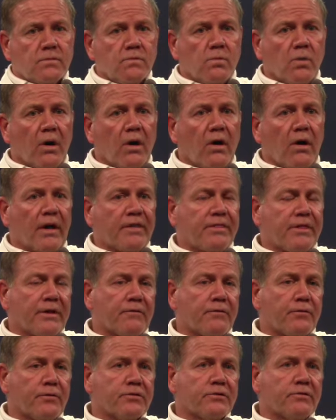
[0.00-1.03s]
Well, I think,
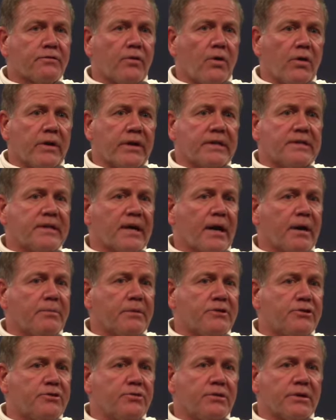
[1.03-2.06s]
first of all, any time
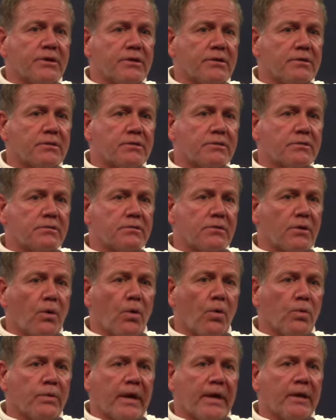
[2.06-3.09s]
that you can
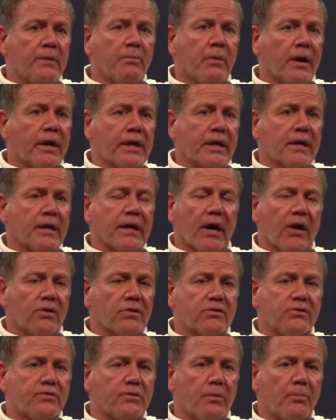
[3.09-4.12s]
hold anybody in
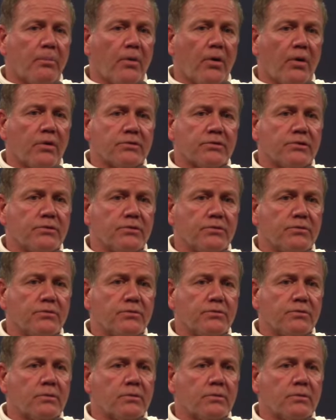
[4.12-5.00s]
college football to,